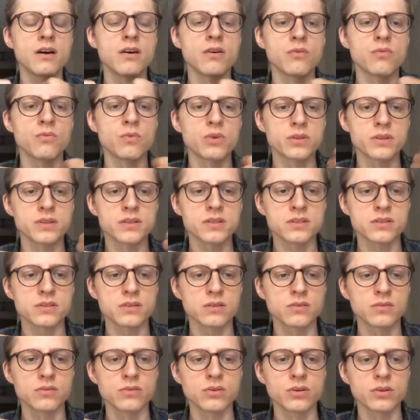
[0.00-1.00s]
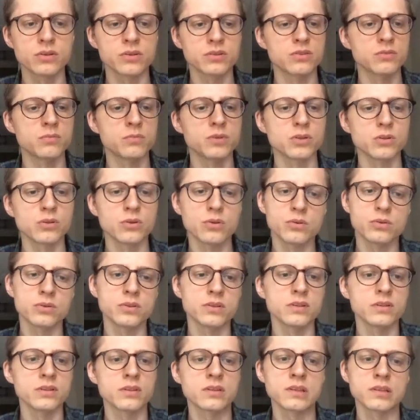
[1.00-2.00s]
what is going to be
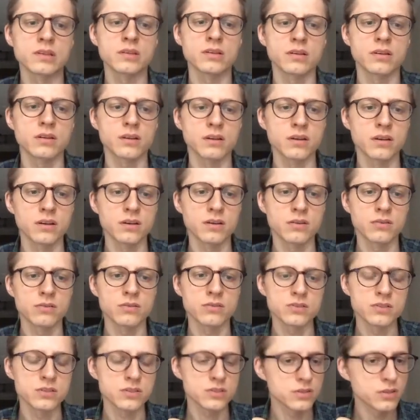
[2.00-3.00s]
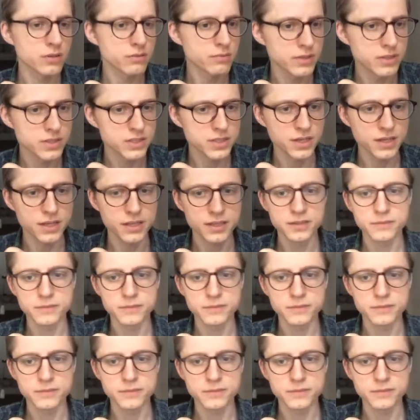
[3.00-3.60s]
loaded on the server side.